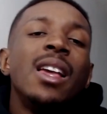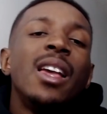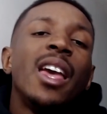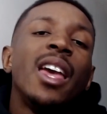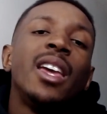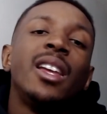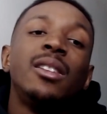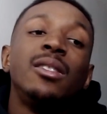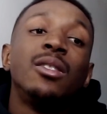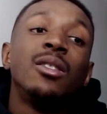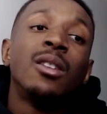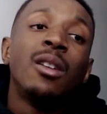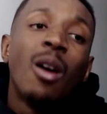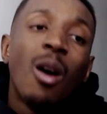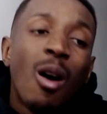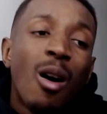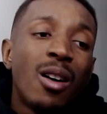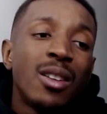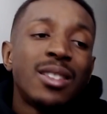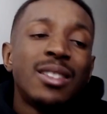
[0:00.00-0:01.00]
And
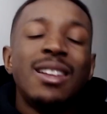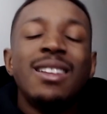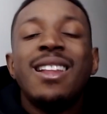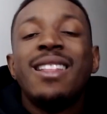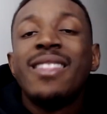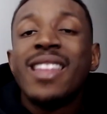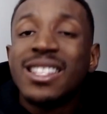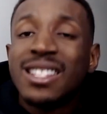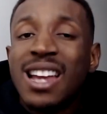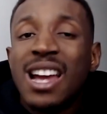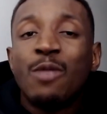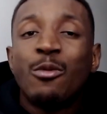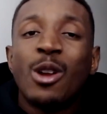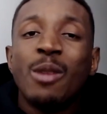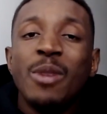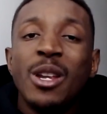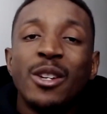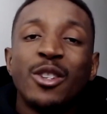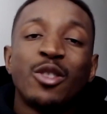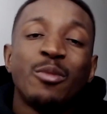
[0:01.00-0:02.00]
cost, and that's kind of what I
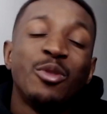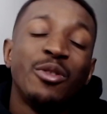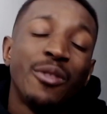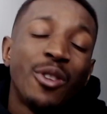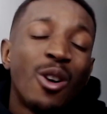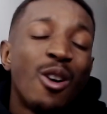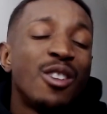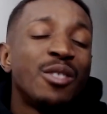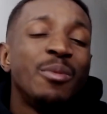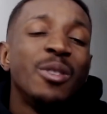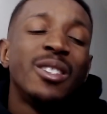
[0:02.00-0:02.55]
mean in terms of cost,